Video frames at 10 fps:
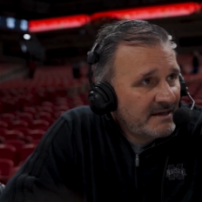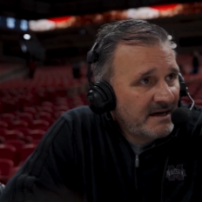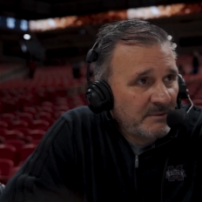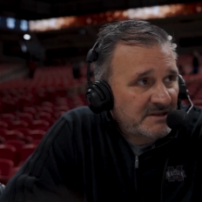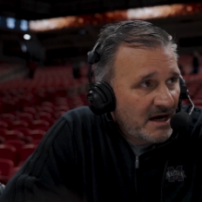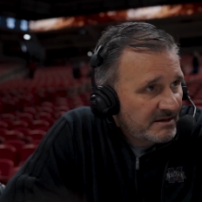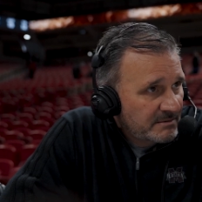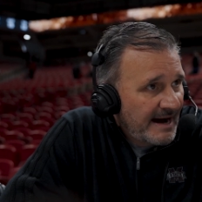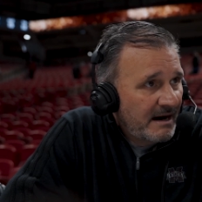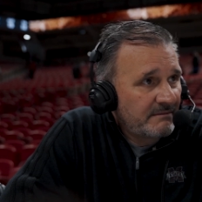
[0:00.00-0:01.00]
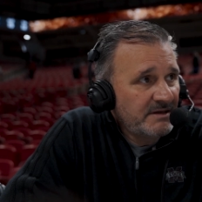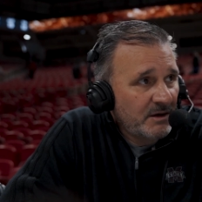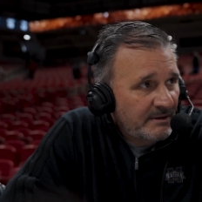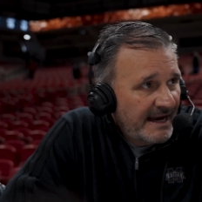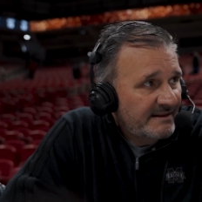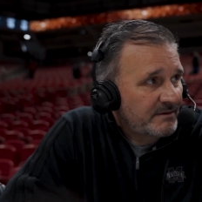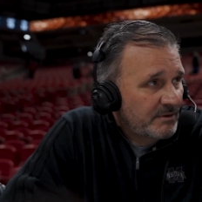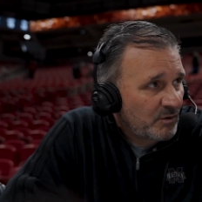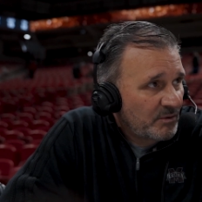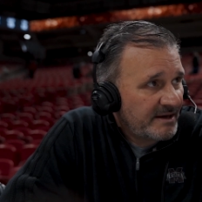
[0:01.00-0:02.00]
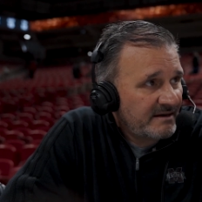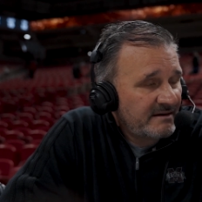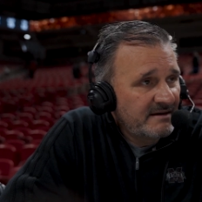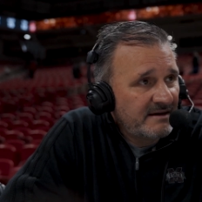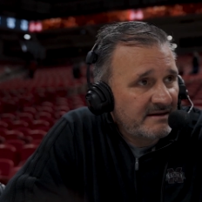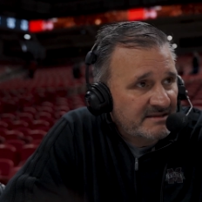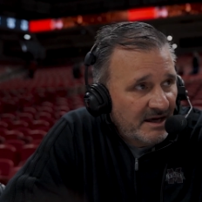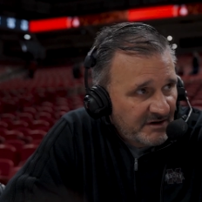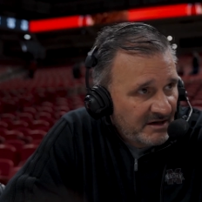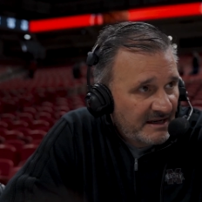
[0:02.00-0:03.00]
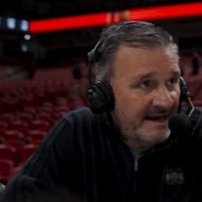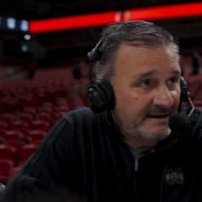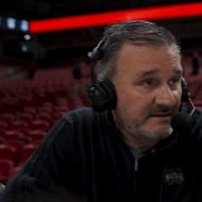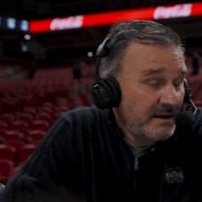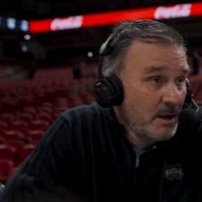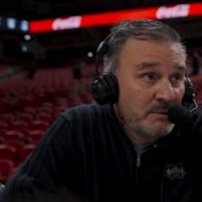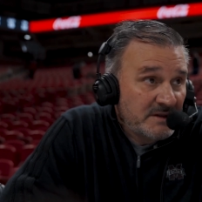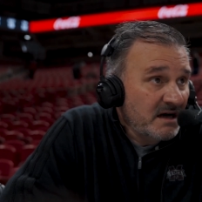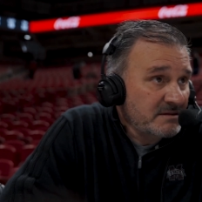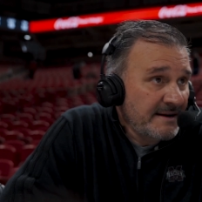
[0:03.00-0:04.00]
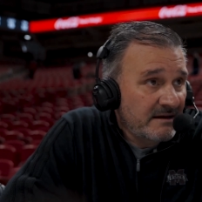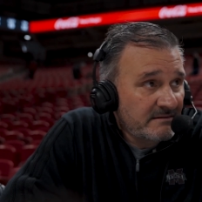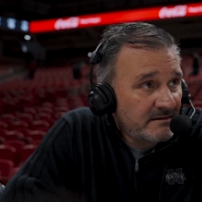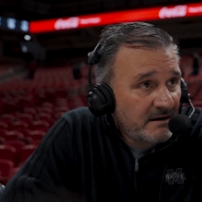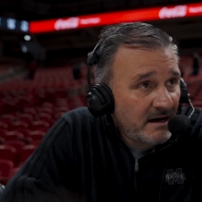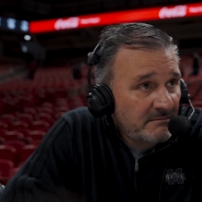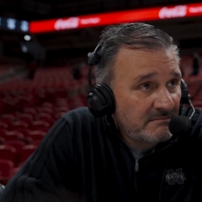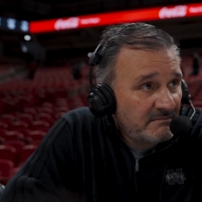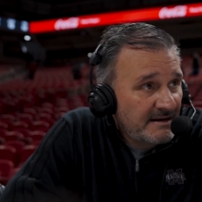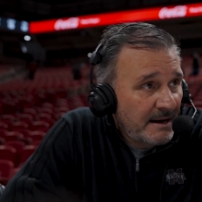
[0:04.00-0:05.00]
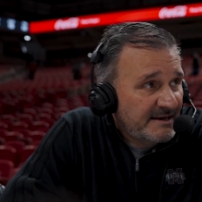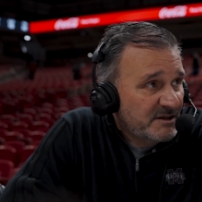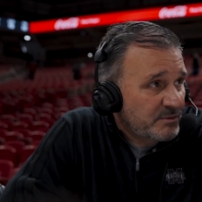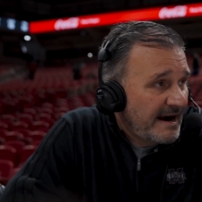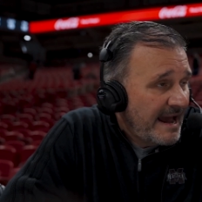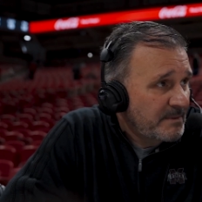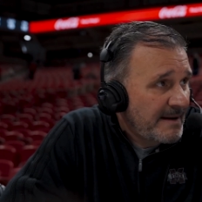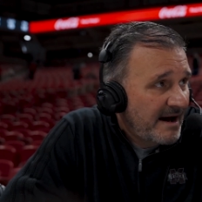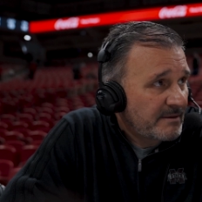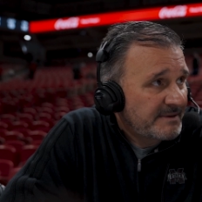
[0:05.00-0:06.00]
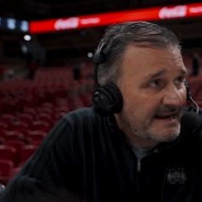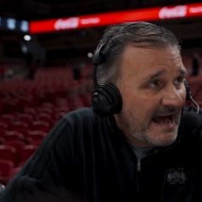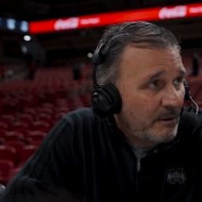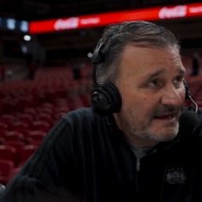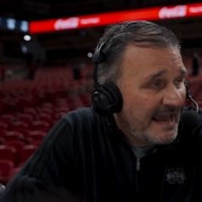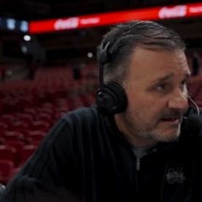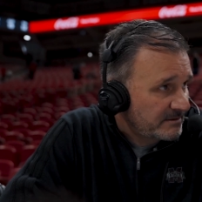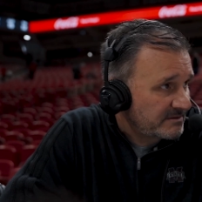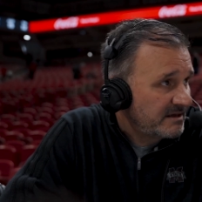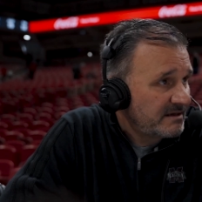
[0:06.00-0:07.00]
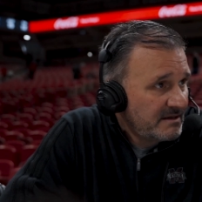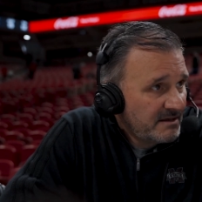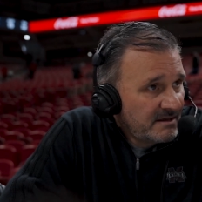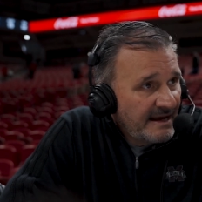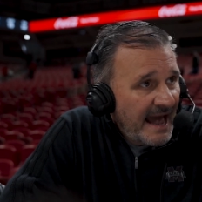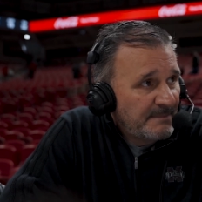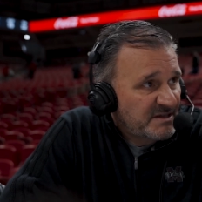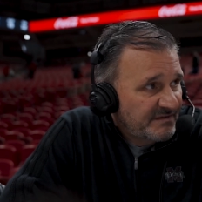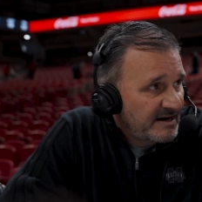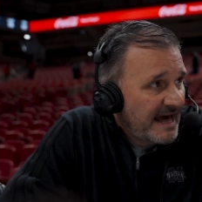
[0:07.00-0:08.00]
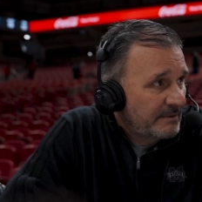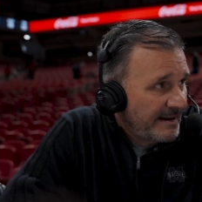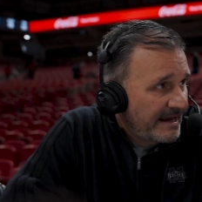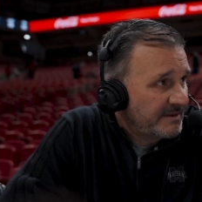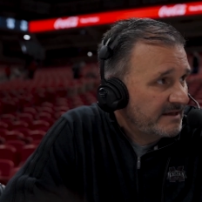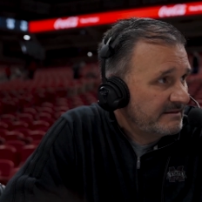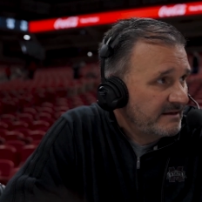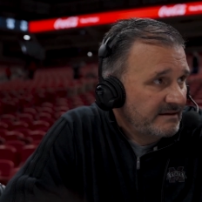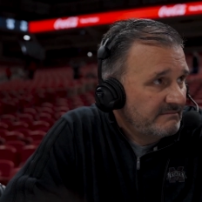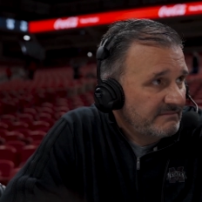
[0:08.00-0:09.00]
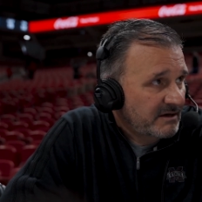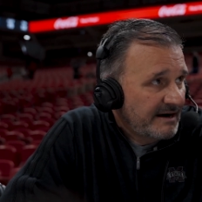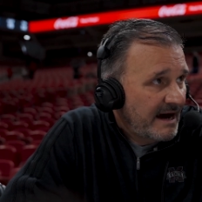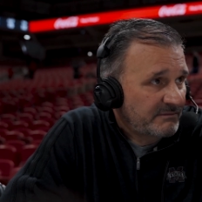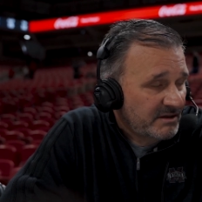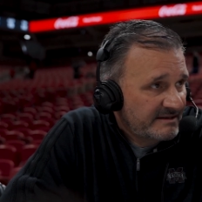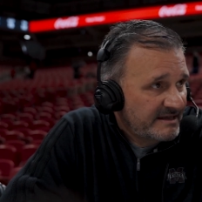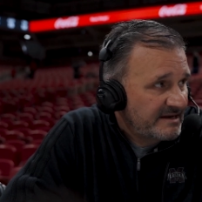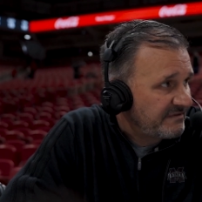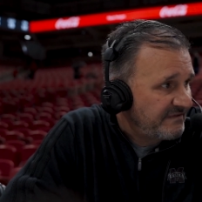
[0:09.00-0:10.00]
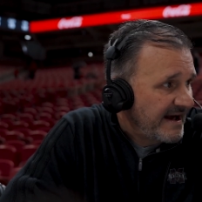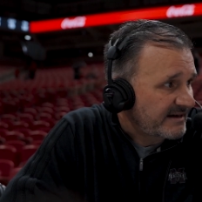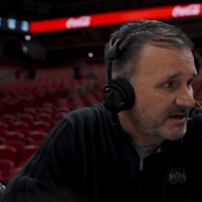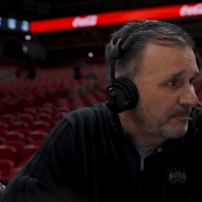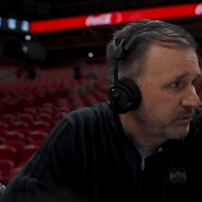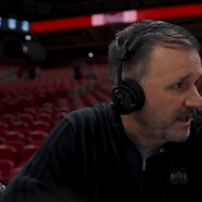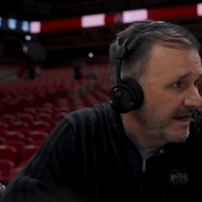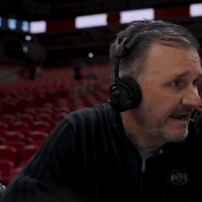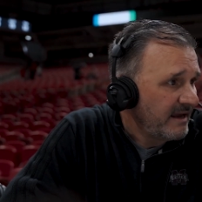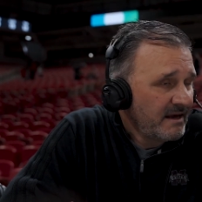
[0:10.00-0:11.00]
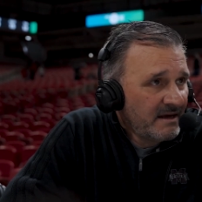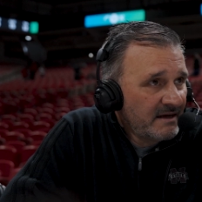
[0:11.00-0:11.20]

Um, we talked about, you know, getting the road win at South Carolina, and we talked about um, not because we were happy about it, but how we handled the atmosphere at Alabama, and, and, the crowd really didn't affect our play.